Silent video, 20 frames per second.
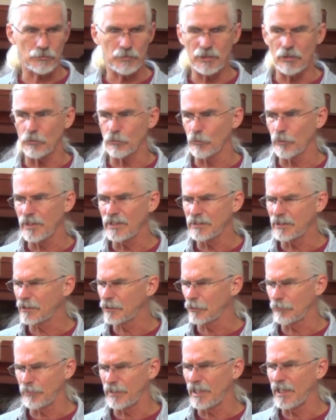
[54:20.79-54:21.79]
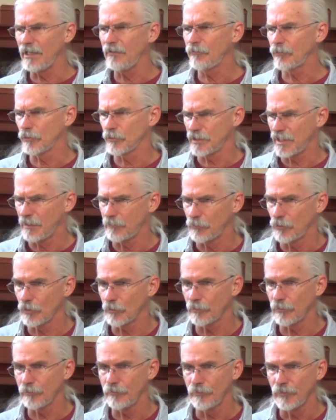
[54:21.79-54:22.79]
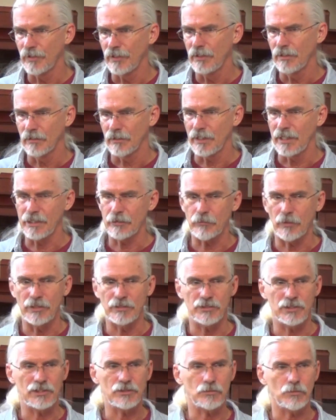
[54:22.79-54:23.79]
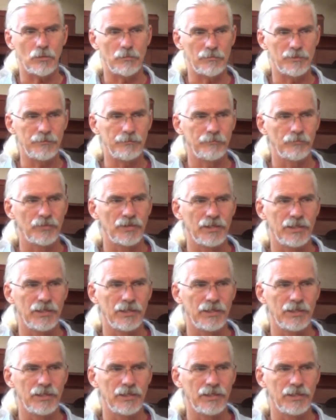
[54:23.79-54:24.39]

We don't read that their behavior was abnormal. Likewise, this woman,